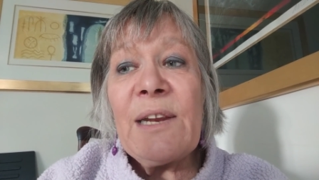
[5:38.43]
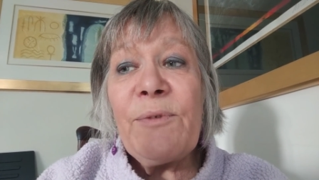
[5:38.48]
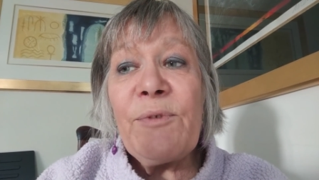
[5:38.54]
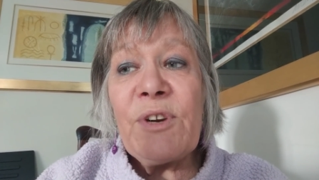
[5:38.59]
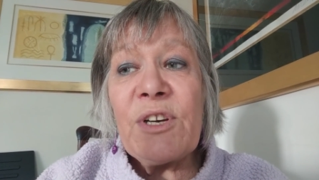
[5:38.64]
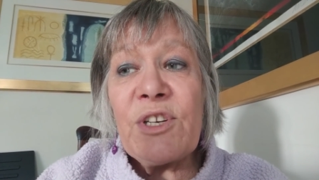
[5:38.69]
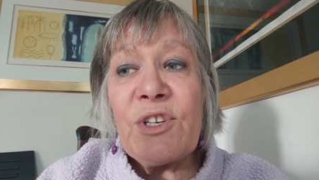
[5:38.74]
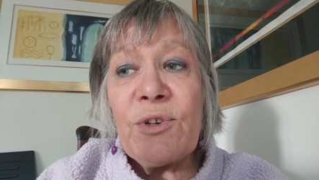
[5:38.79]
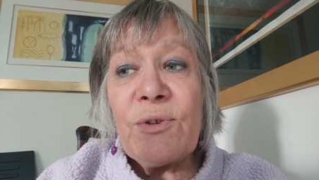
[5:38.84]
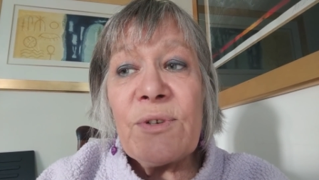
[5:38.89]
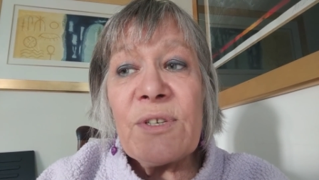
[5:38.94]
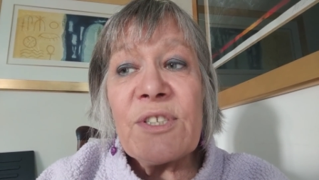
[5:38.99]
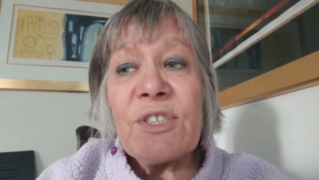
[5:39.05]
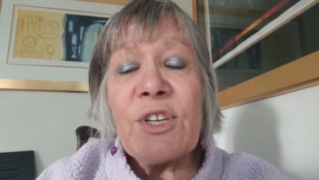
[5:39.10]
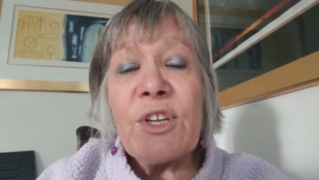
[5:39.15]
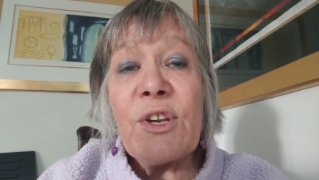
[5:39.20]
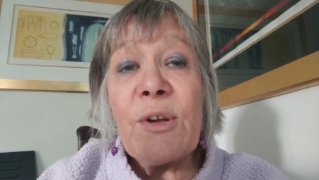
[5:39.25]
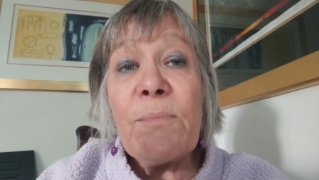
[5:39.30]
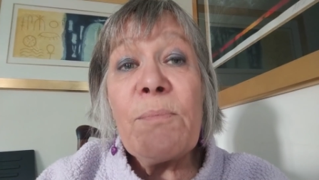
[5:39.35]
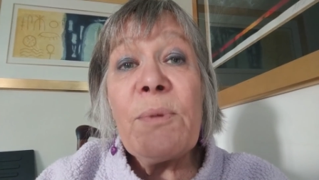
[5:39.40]
reduced
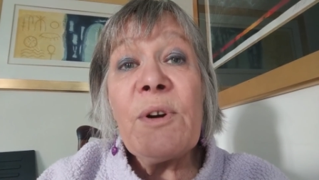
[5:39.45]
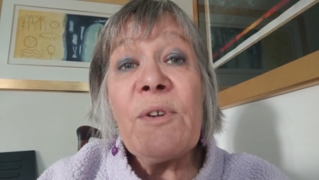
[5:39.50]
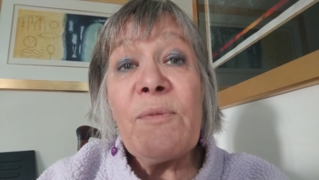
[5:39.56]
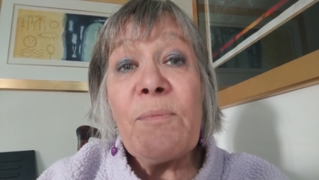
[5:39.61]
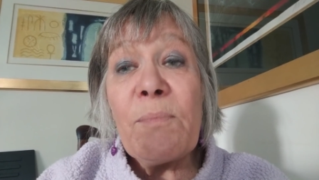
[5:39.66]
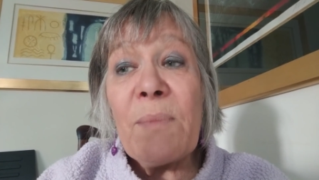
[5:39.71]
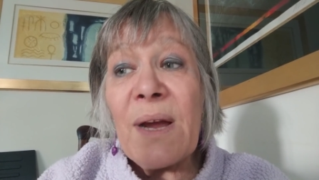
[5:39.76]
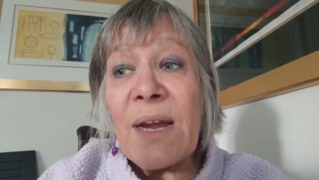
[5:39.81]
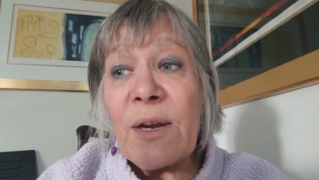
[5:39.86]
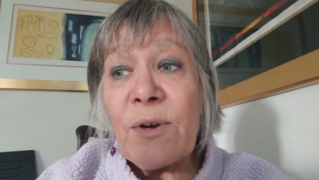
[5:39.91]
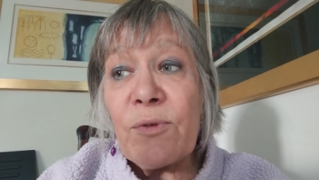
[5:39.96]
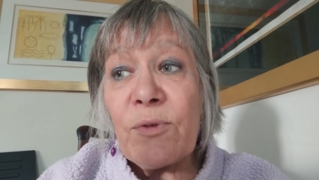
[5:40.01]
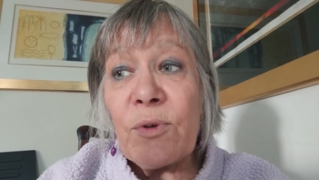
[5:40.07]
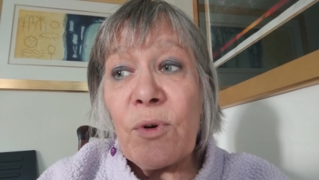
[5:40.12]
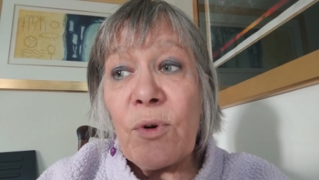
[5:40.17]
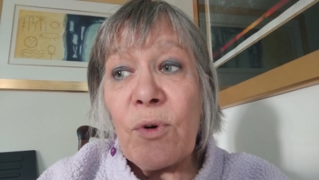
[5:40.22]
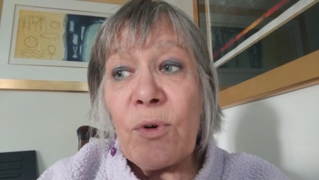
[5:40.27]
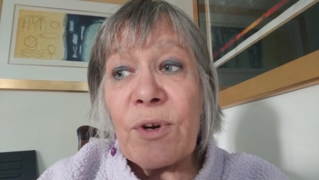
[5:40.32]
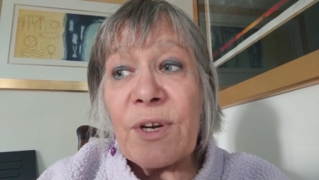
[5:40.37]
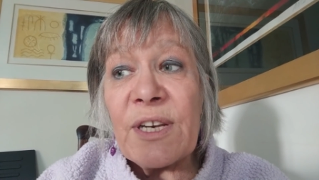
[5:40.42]
the number of
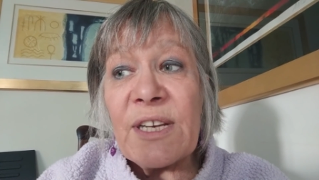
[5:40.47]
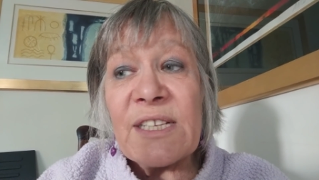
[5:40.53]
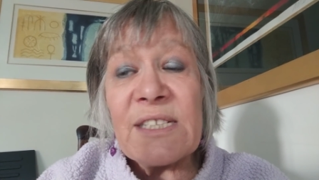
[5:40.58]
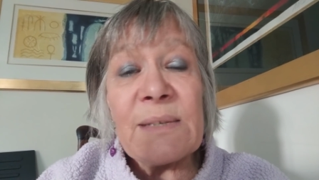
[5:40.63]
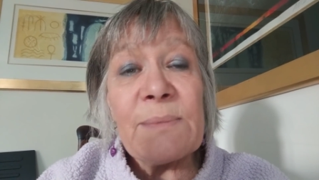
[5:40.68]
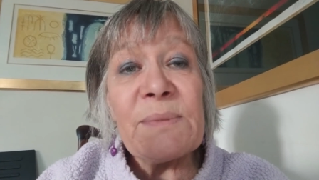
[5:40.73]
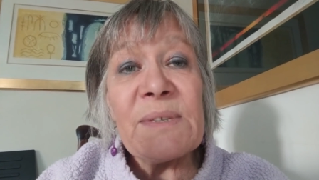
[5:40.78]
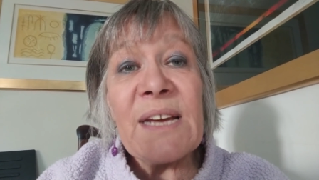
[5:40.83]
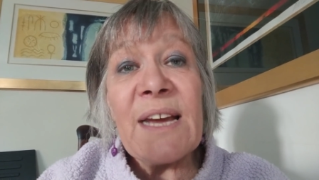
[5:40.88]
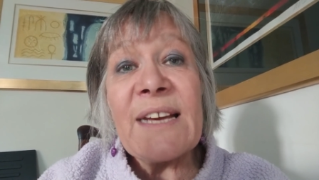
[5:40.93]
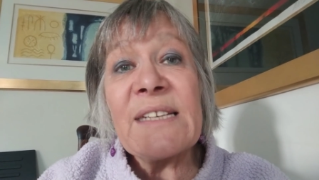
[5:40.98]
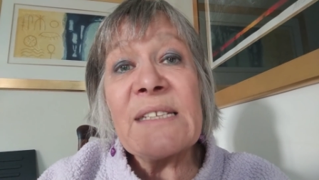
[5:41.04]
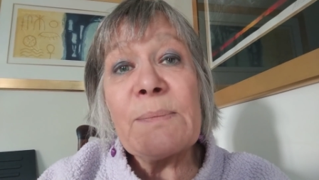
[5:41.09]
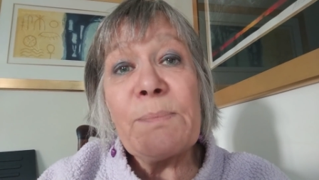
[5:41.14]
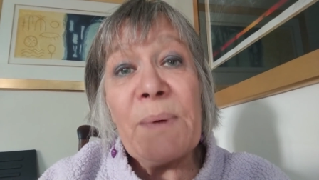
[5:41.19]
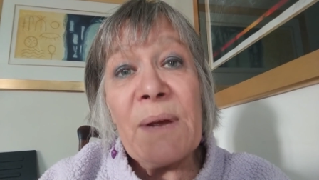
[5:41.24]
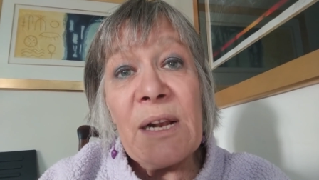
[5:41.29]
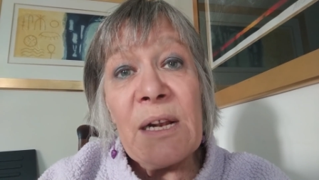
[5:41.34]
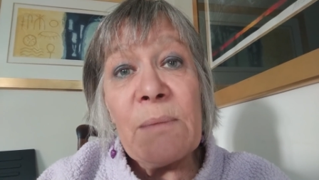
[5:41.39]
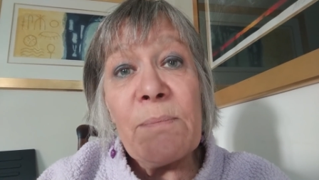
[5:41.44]
microorganisms
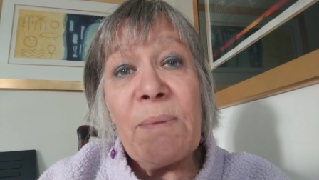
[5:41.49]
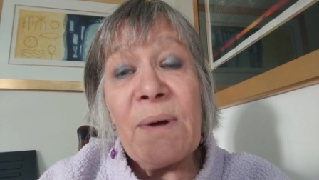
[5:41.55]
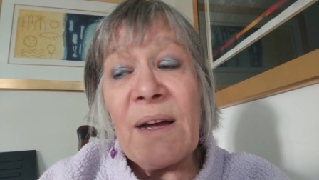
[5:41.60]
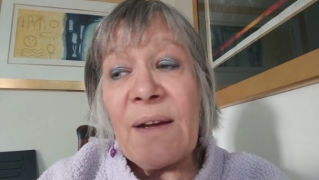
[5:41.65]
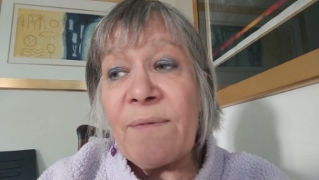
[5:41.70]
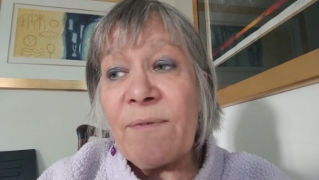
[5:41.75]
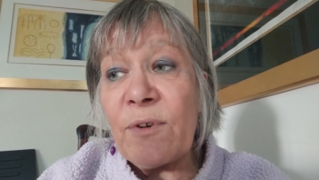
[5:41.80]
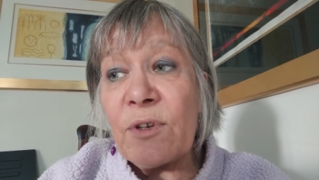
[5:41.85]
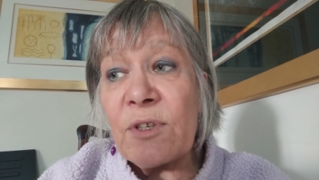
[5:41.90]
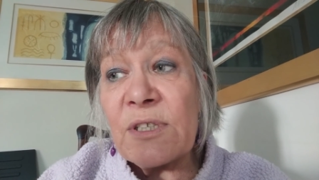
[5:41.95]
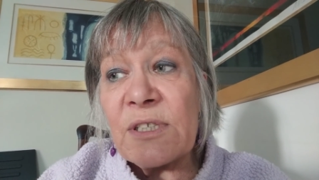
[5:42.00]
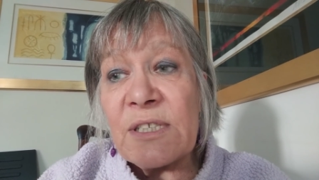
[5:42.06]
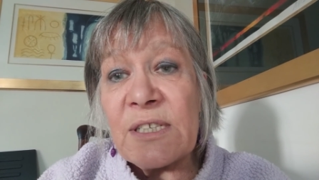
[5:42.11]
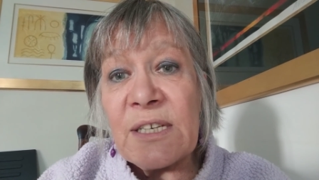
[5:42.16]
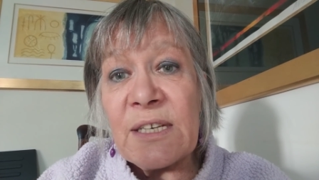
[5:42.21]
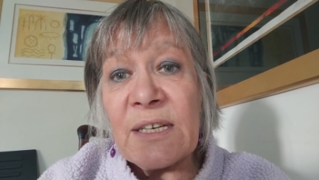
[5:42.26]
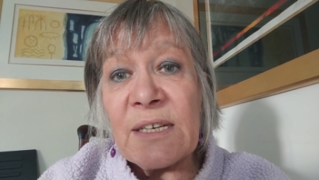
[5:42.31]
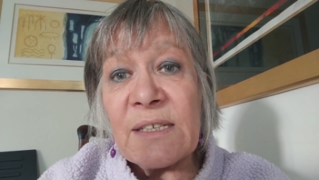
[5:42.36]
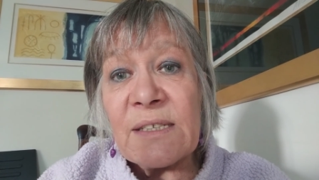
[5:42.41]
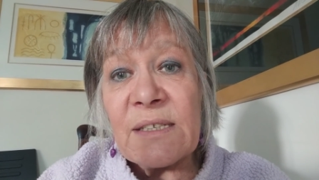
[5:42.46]
expelled by
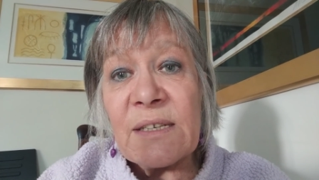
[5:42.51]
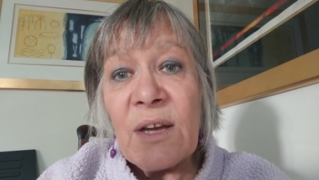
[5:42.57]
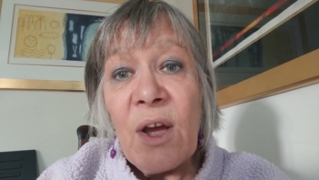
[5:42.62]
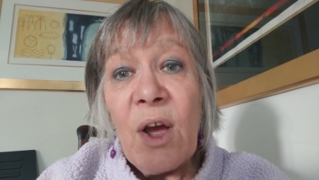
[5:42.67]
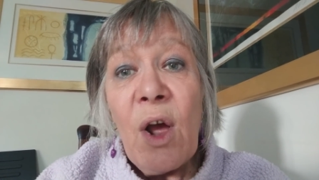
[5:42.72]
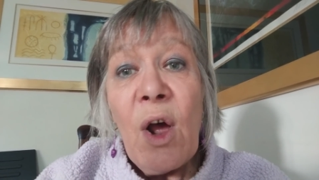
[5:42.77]
volunteers,